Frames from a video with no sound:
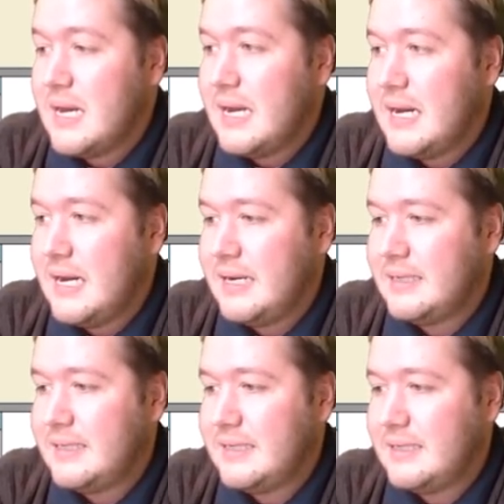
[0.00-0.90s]

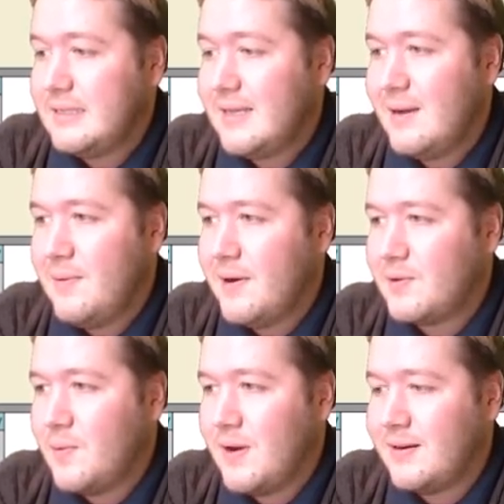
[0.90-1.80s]
And that
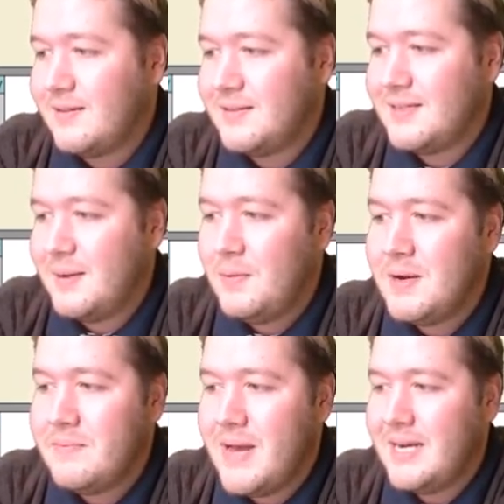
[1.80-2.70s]
worked wonders.
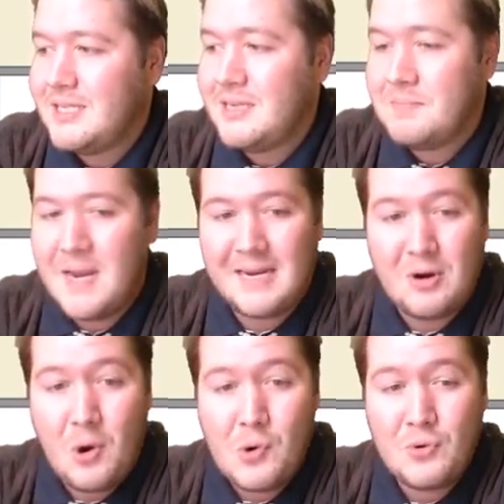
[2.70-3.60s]
Someone managed to make
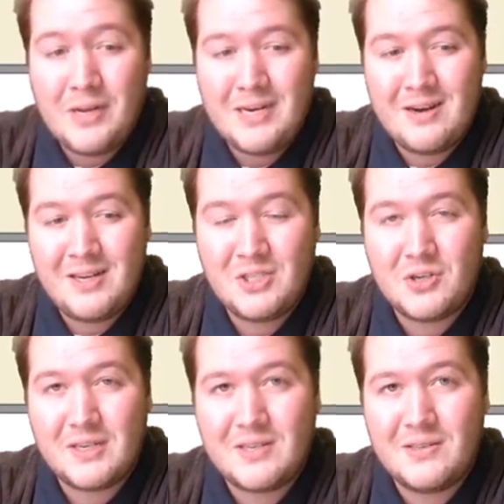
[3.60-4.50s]
only 9
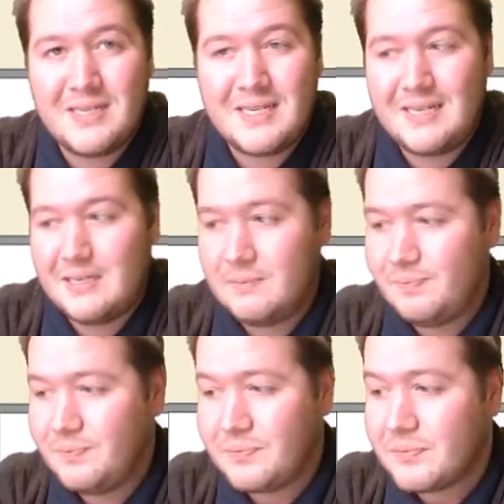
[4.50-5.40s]
tricks on this hand.
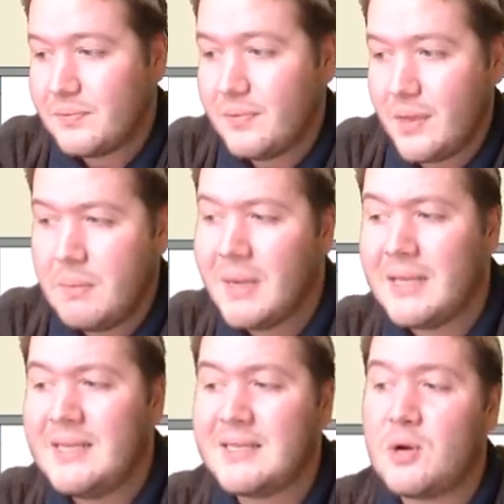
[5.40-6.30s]
But
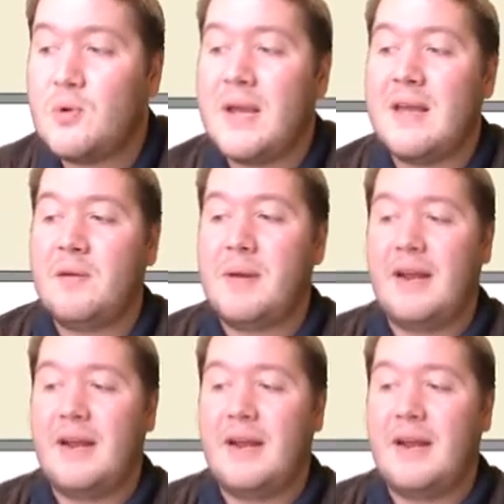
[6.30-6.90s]
there's a cool hand about